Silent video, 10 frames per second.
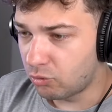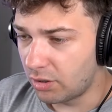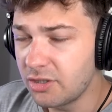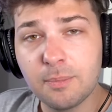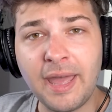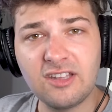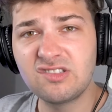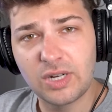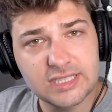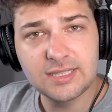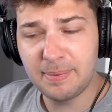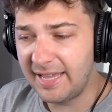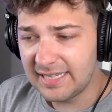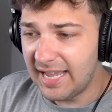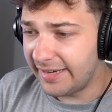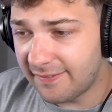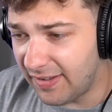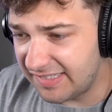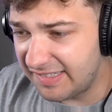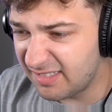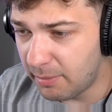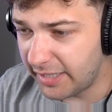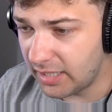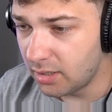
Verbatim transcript: to run to the bank, straight to the bank, and invest this money.